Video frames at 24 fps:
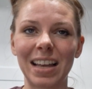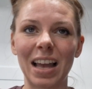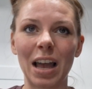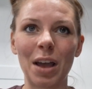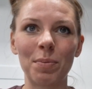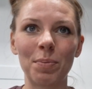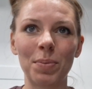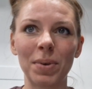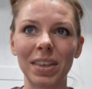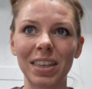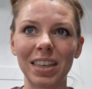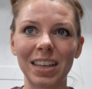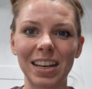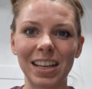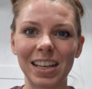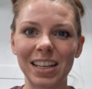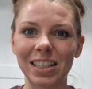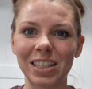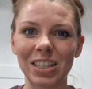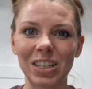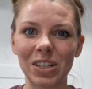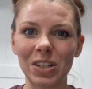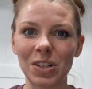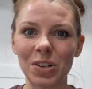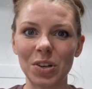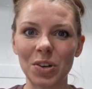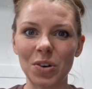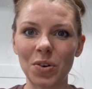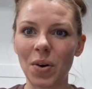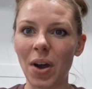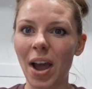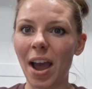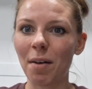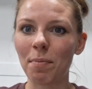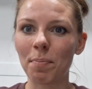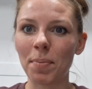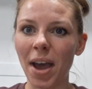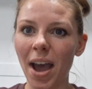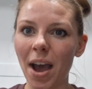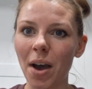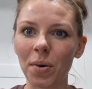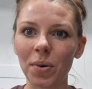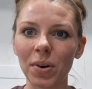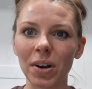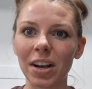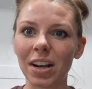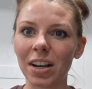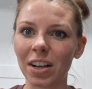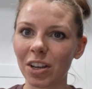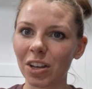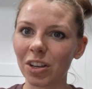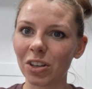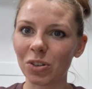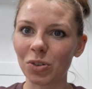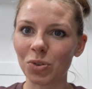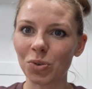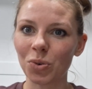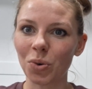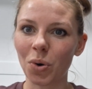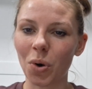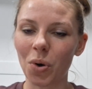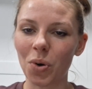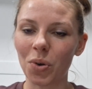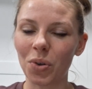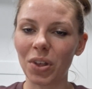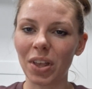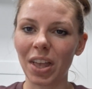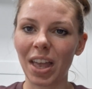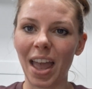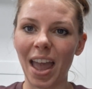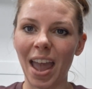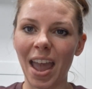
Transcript: ability to have power and control.